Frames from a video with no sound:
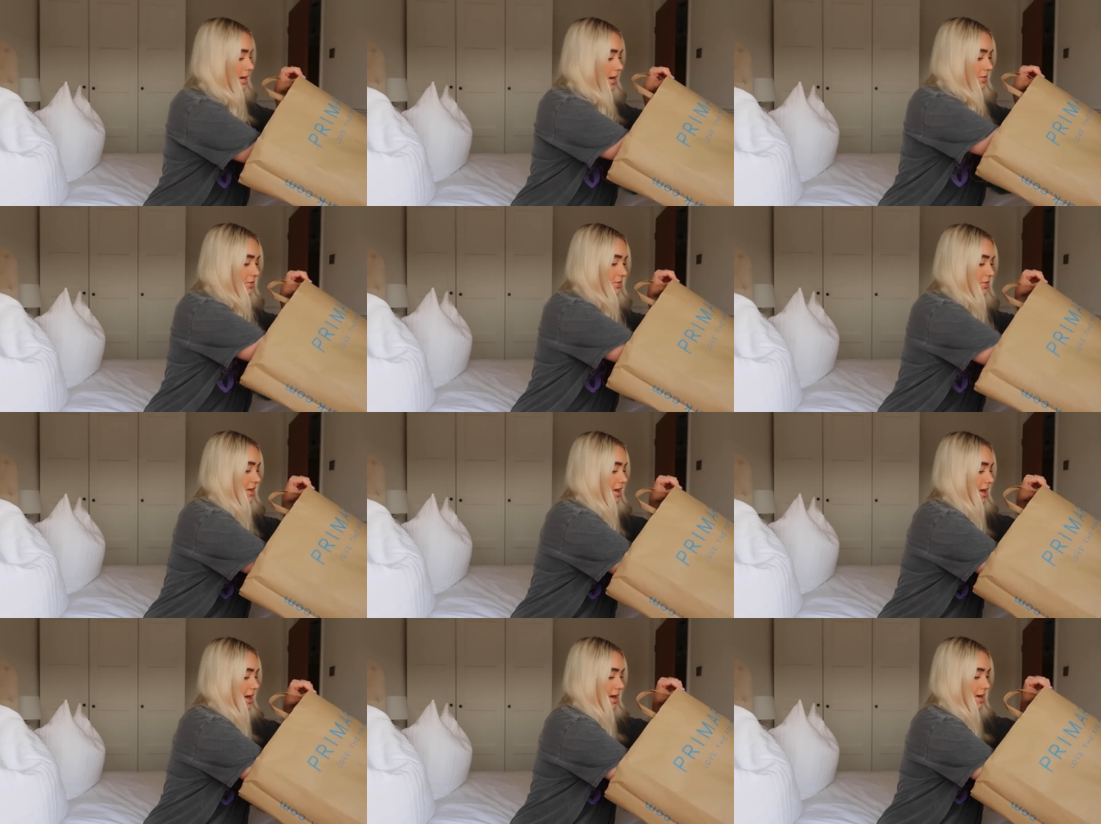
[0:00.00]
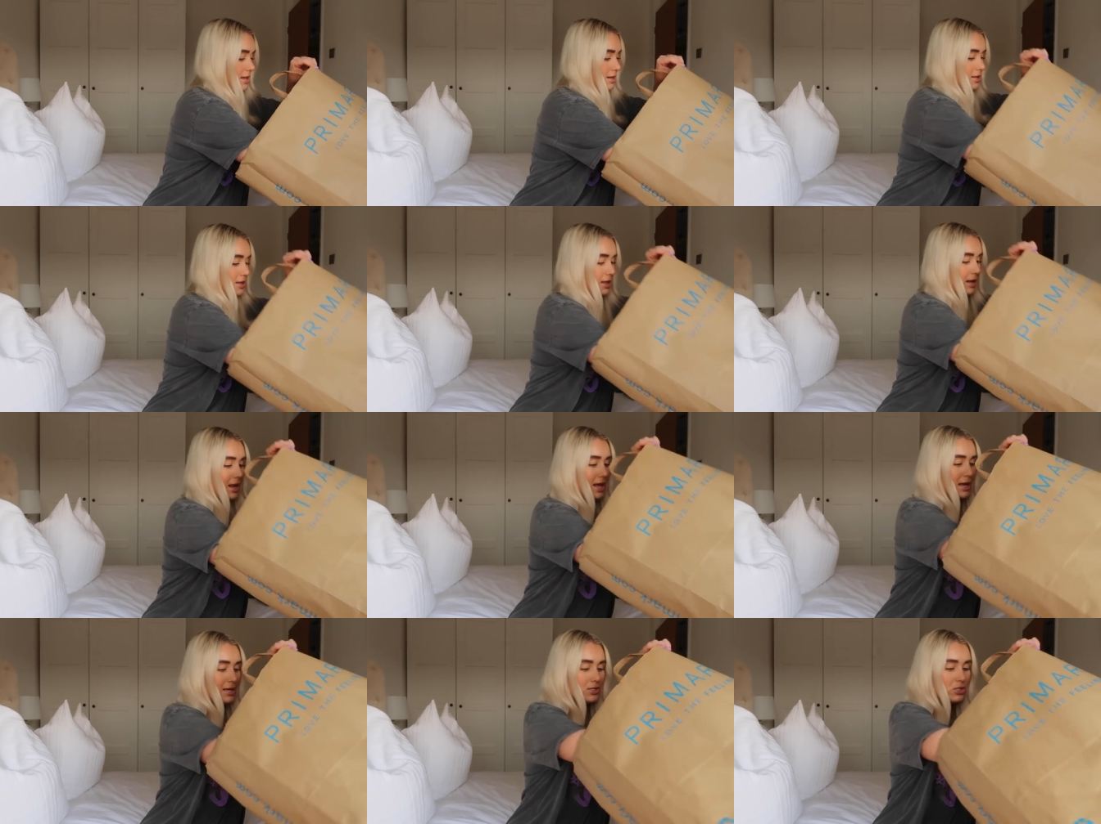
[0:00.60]
And then
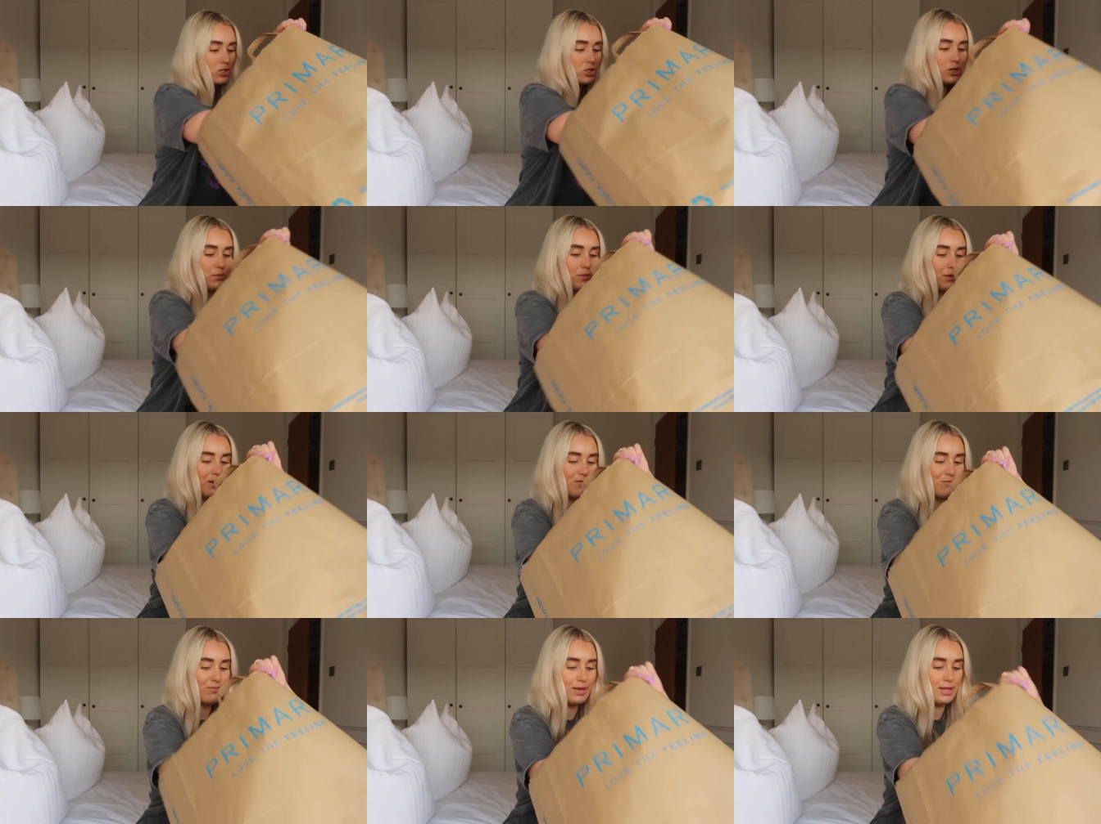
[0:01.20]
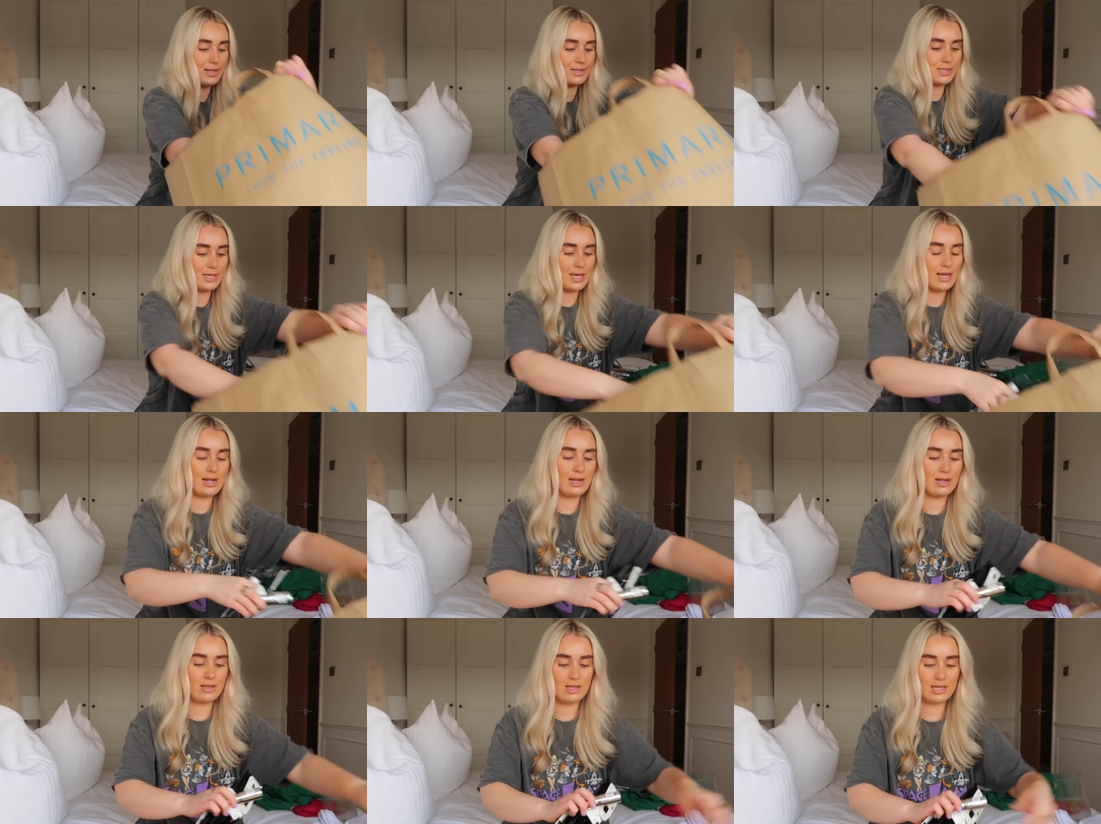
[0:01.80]
the last couple of bits
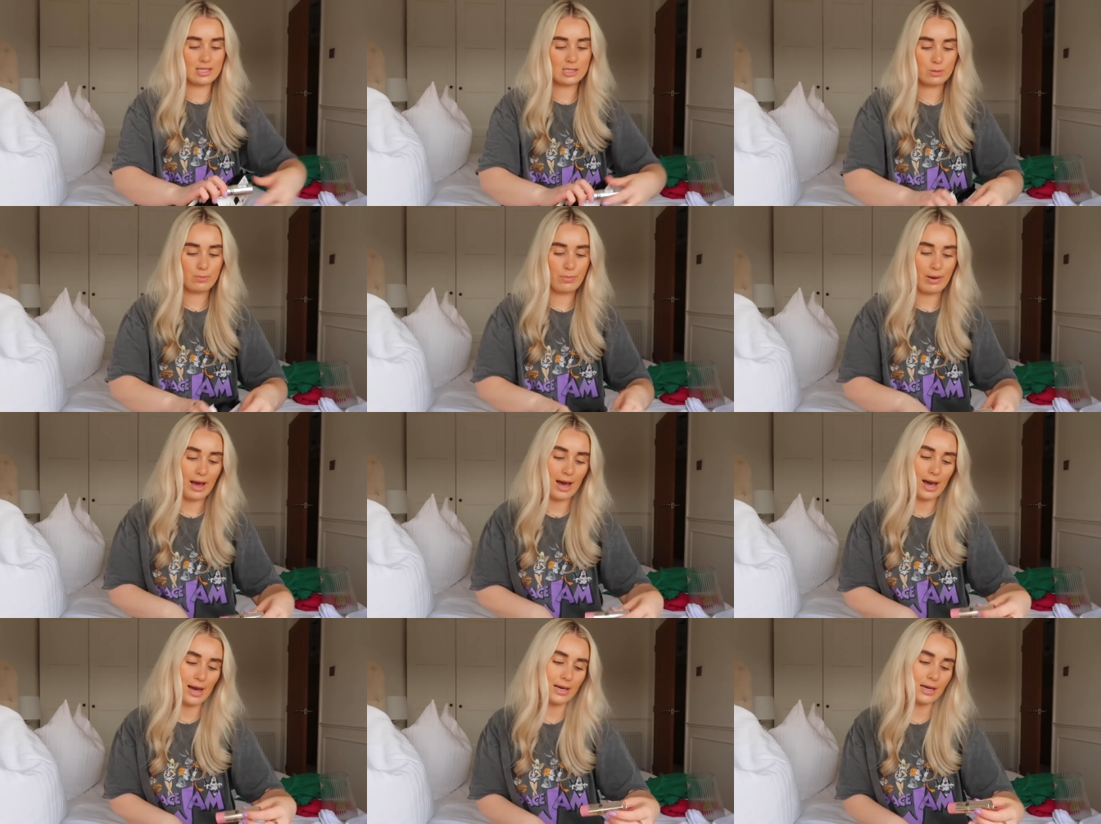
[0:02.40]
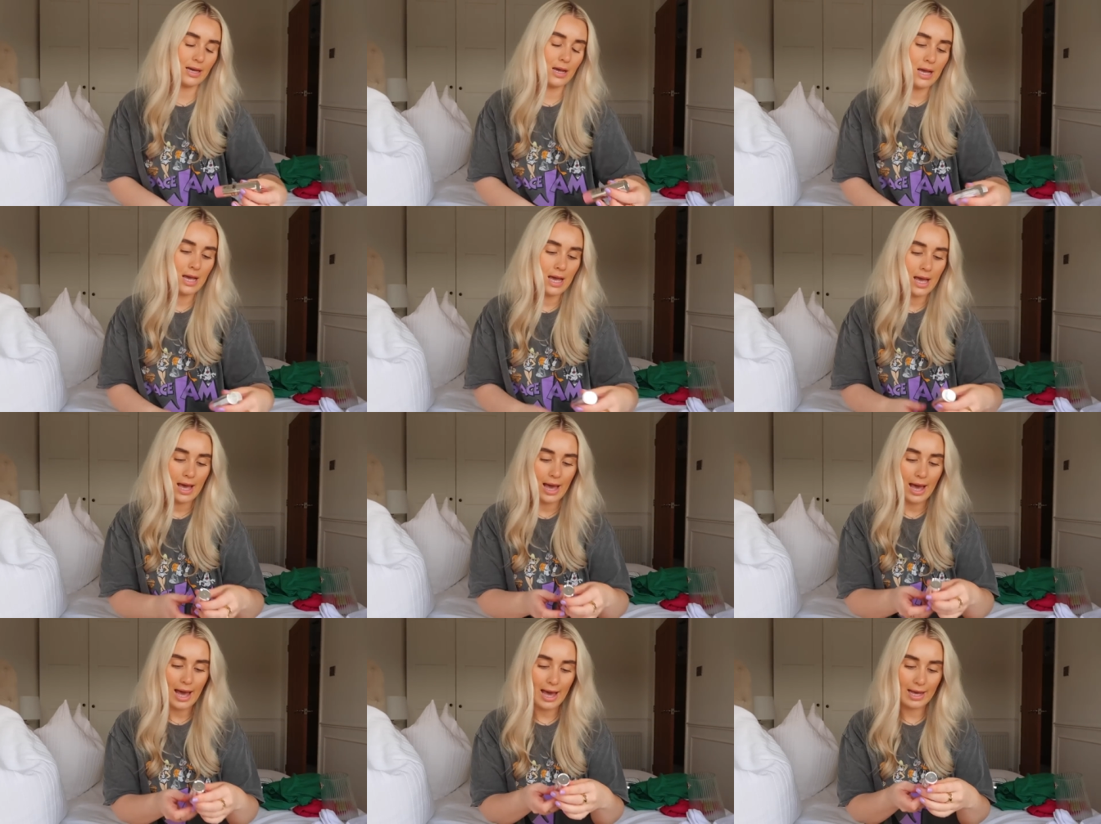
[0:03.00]
in this bag
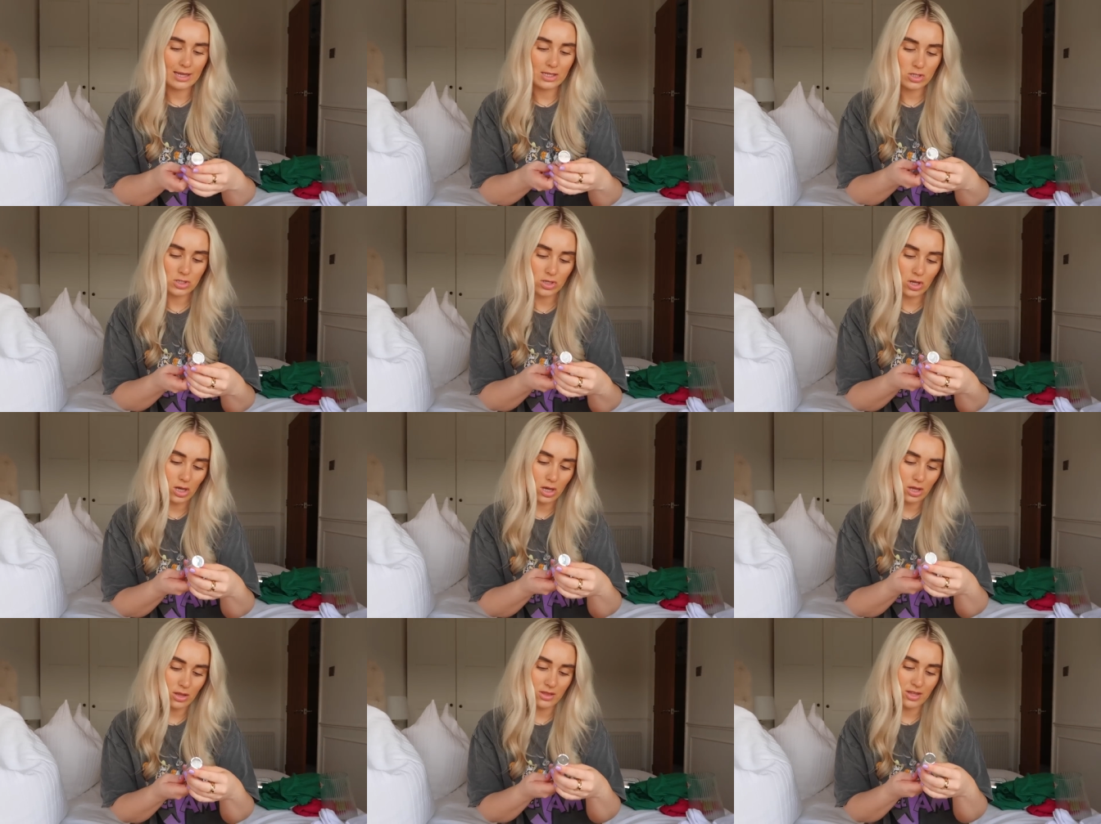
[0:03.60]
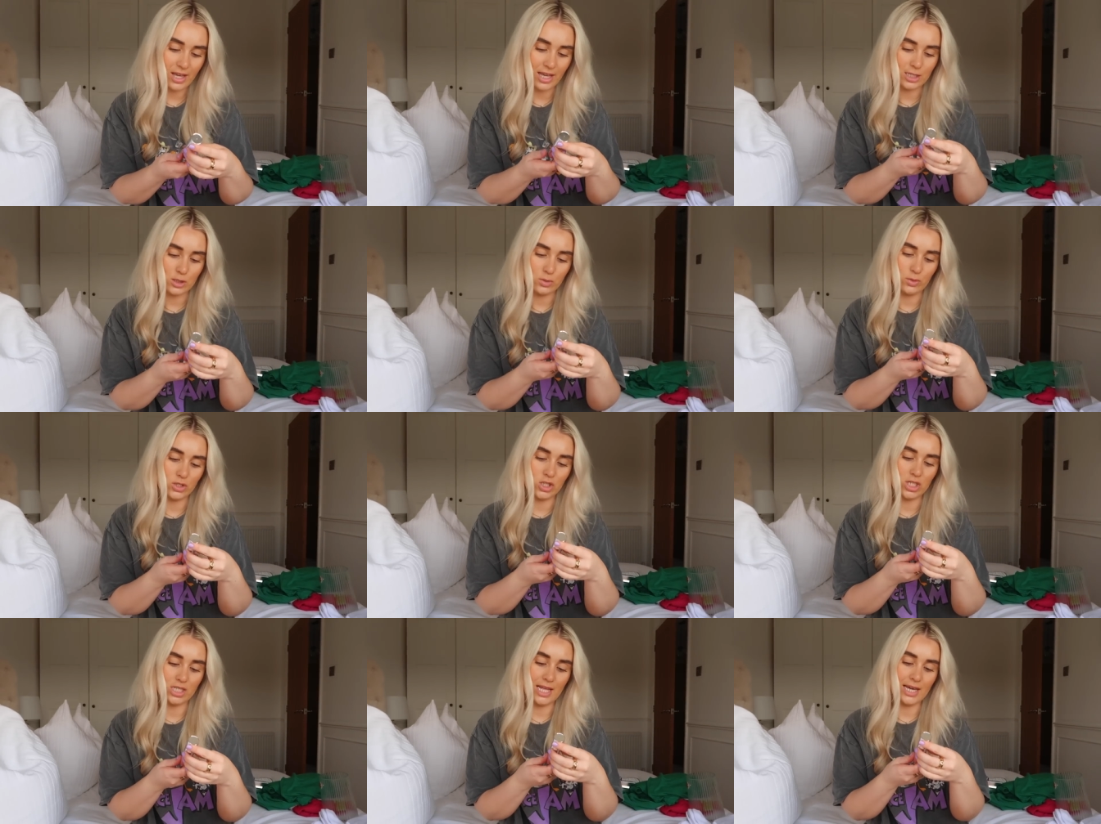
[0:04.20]
I saw this,
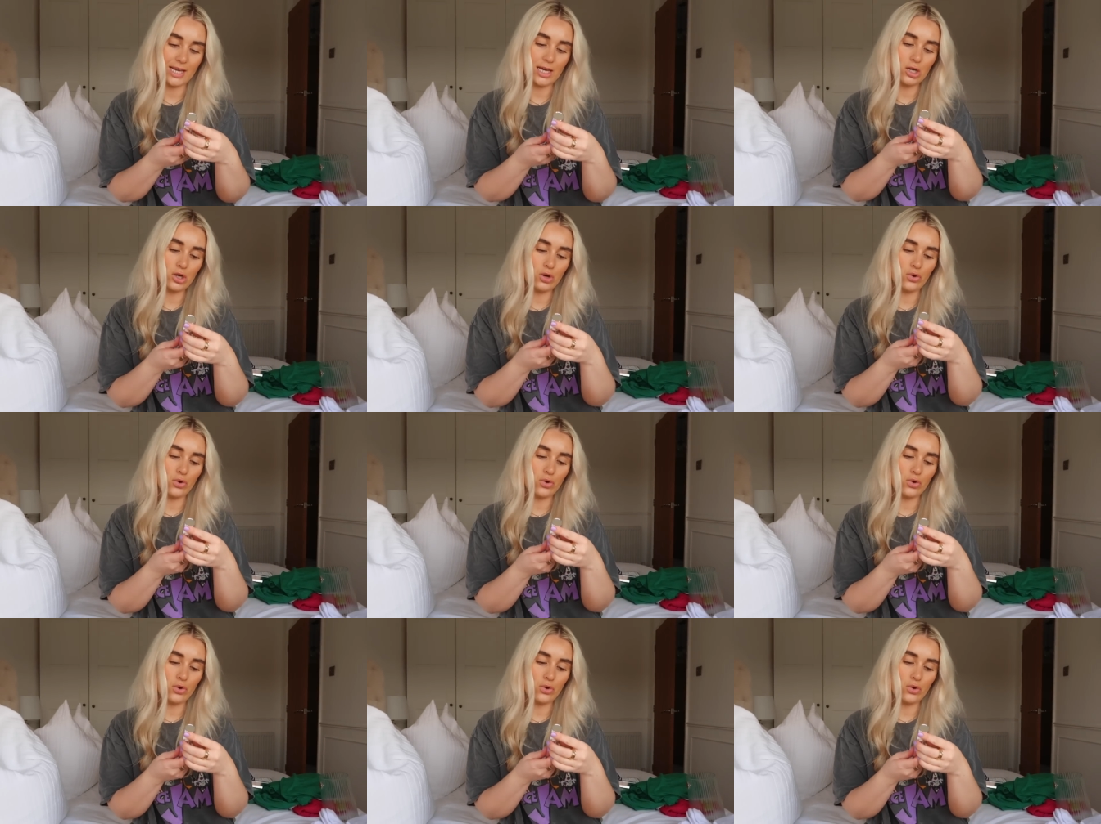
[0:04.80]
which is like a